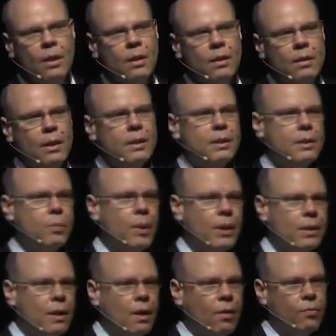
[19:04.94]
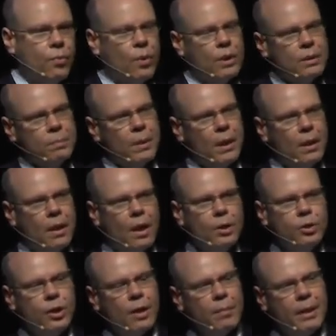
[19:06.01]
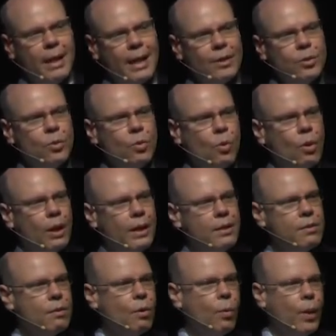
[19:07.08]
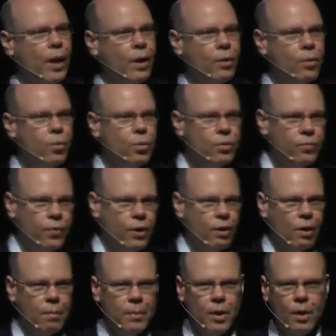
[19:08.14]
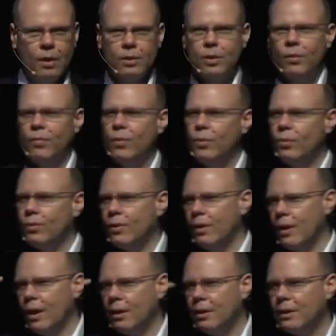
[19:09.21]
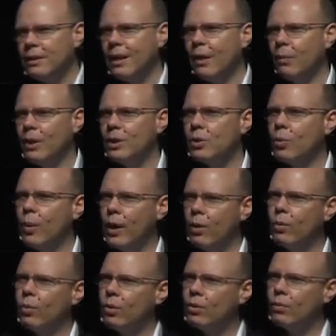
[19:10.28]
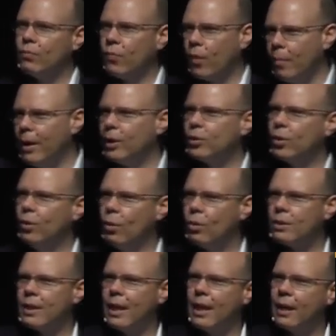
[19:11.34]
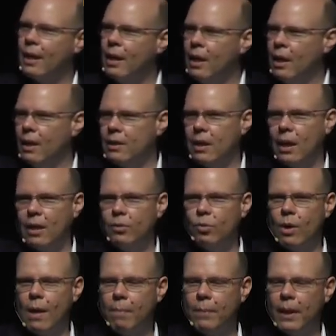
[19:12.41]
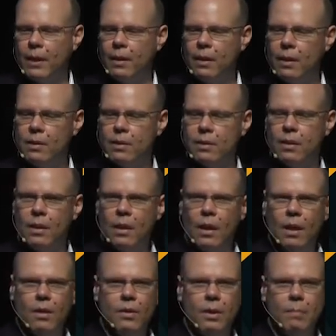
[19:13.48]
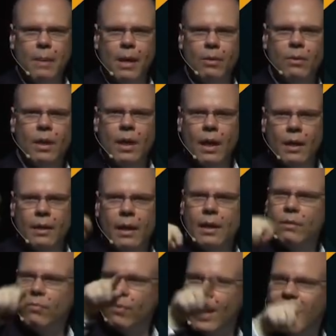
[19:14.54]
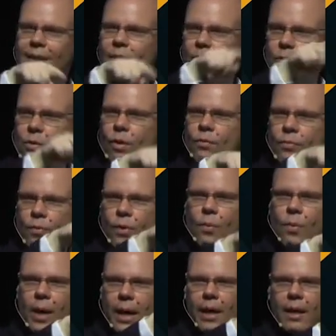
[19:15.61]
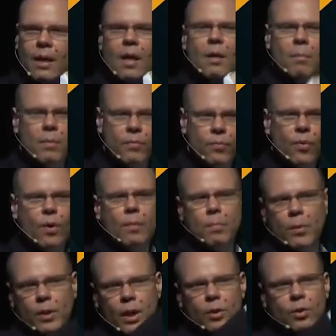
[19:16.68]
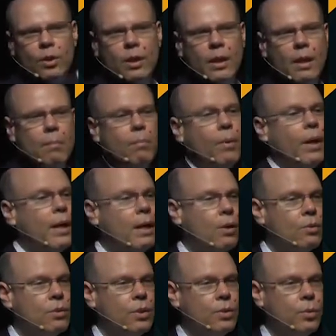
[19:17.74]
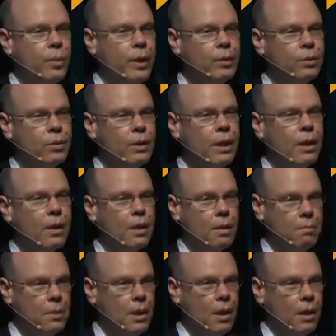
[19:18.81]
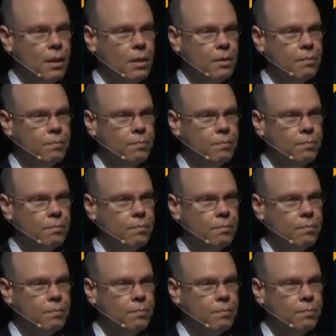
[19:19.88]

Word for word: This is what, uh, of course, my, our chairman likes to call a square root phenomenon. So if you understand what a square root formation looks like, it's like a drop like this, a rebound, and then it flattens off for a while before potentially a breakout situation can come in.